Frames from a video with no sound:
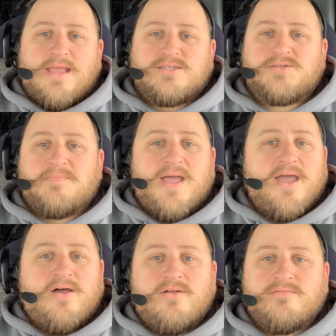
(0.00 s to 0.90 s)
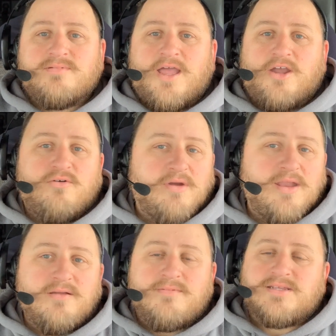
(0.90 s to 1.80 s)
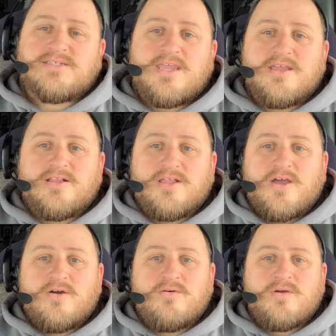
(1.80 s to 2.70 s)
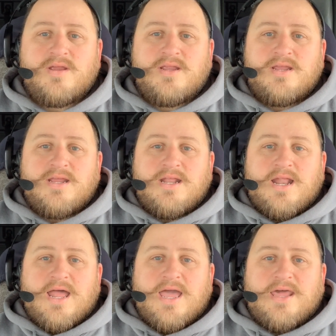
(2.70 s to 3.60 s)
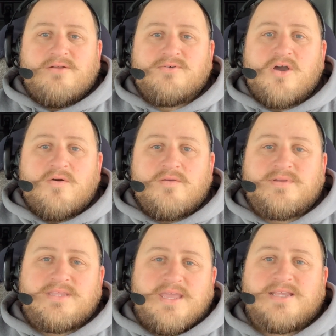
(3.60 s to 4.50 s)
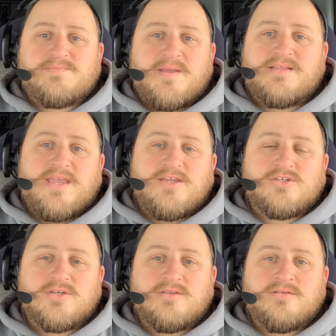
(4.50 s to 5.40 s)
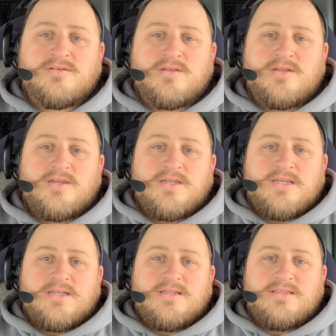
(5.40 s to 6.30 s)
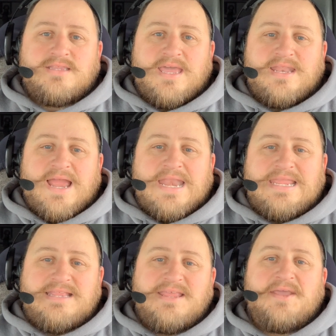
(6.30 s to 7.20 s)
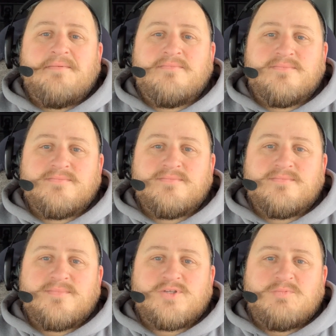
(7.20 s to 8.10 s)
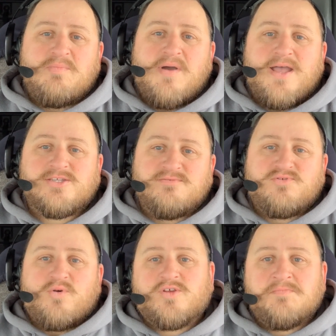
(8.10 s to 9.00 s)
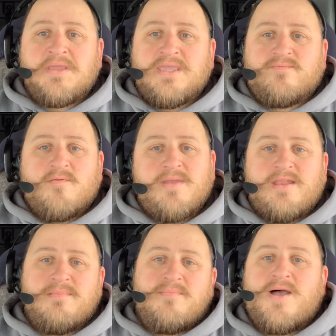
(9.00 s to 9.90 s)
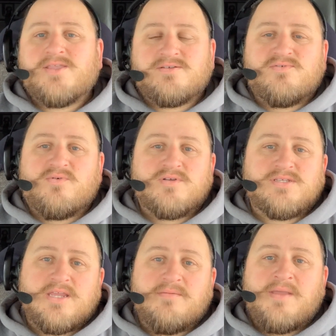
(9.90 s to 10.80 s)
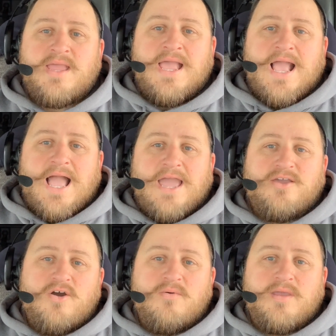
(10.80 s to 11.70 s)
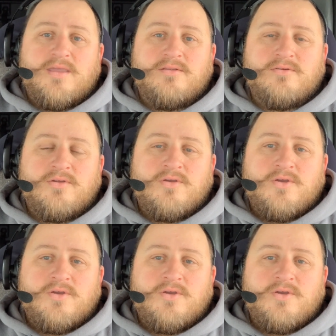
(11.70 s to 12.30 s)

smile, I greet them, I say hello. I don't go in with the expectation that I need them to be positive towards me for me to be positive towards them. I go in